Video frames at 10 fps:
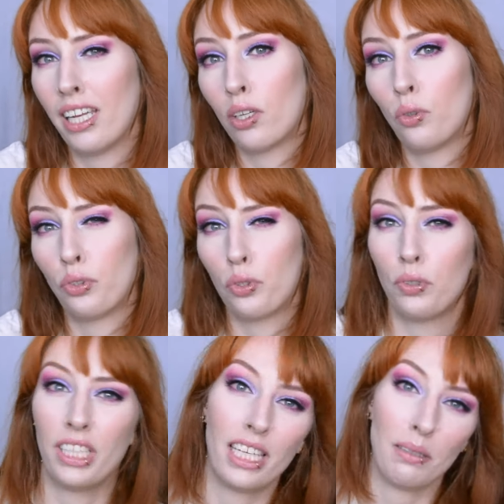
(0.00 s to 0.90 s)
and I also
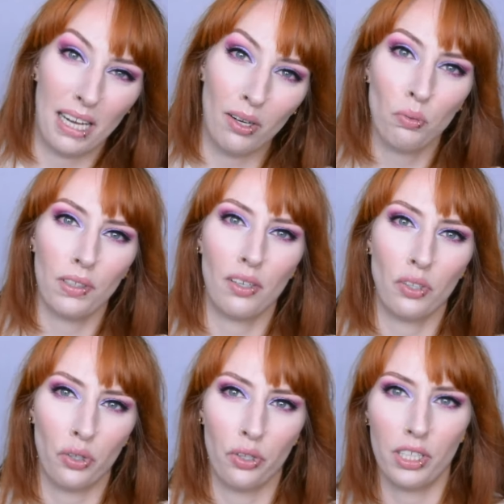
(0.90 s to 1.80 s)
couldn't get them out without
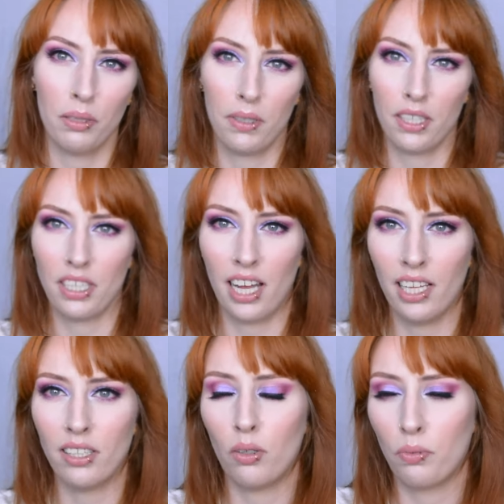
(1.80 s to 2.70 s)
it hurting because
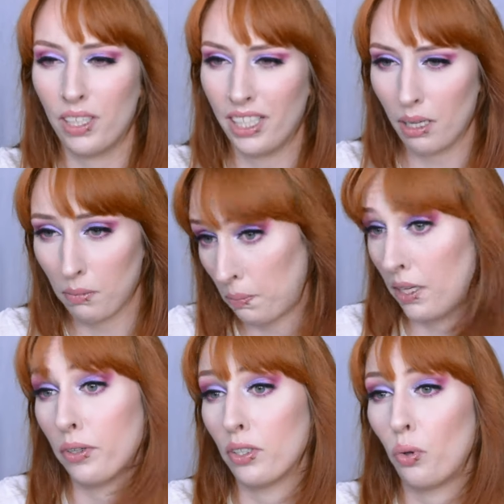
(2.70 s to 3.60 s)
I don't really get my
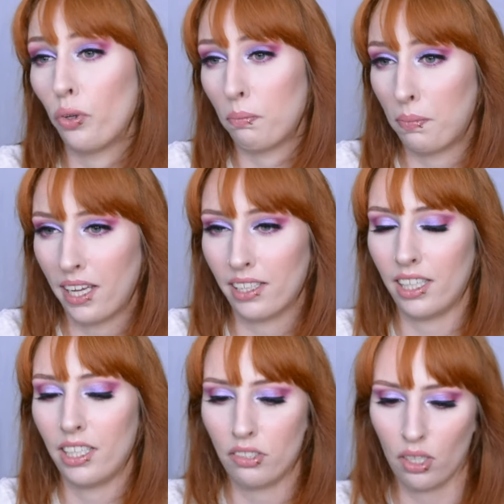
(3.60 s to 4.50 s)
period all that
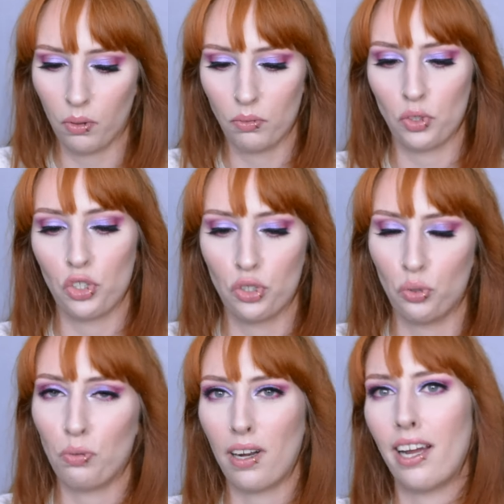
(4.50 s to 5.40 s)
badly, so it was just
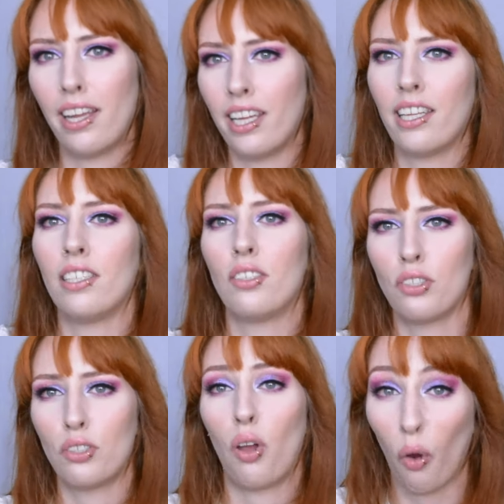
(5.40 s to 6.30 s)
too dry and it
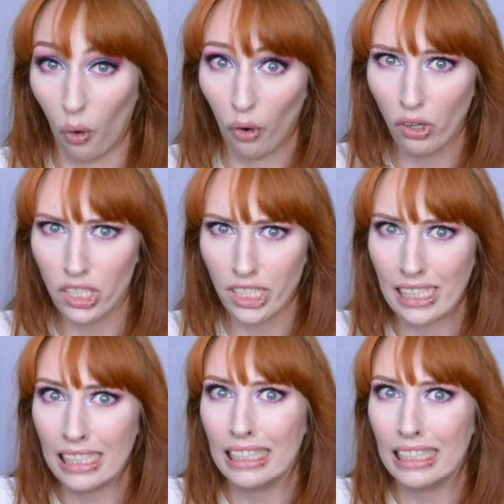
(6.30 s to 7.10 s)
just hurt,